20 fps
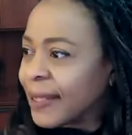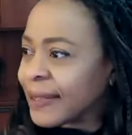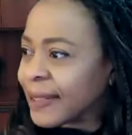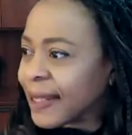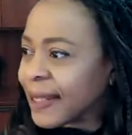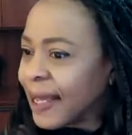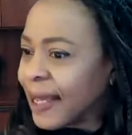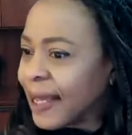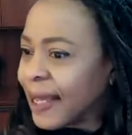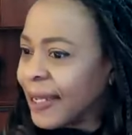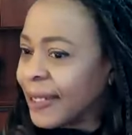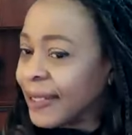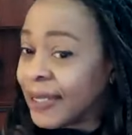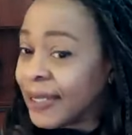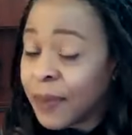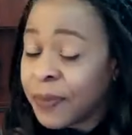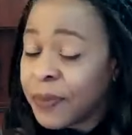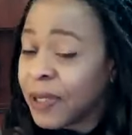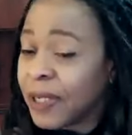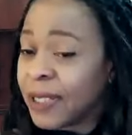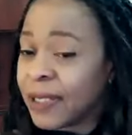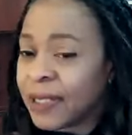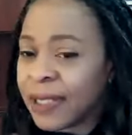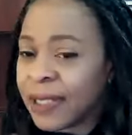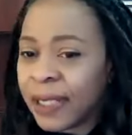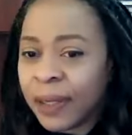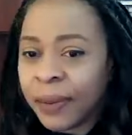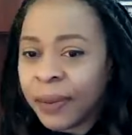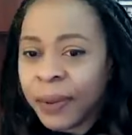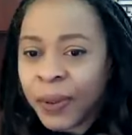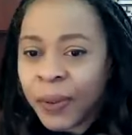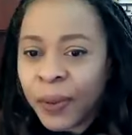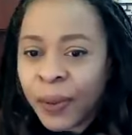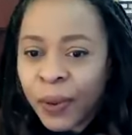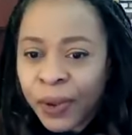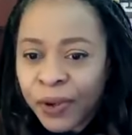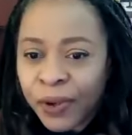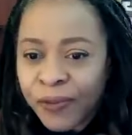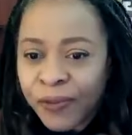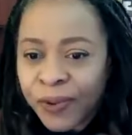as a deputy city
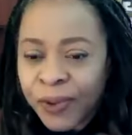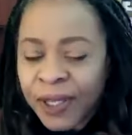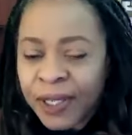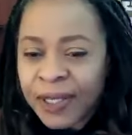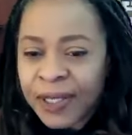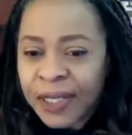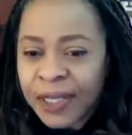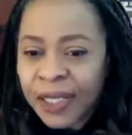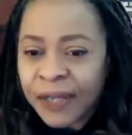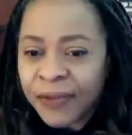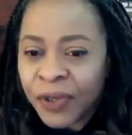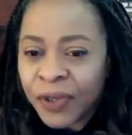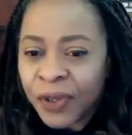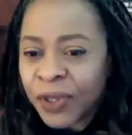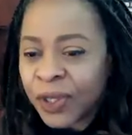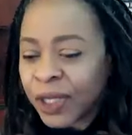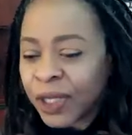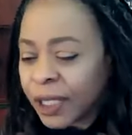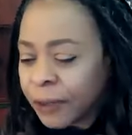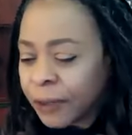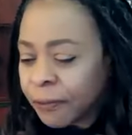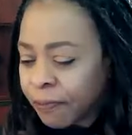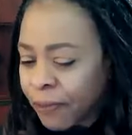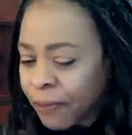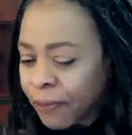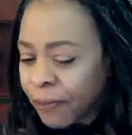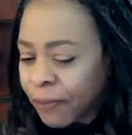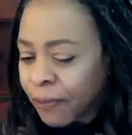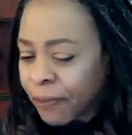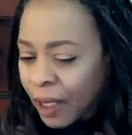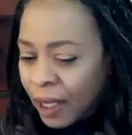recorder for the city of Eugene,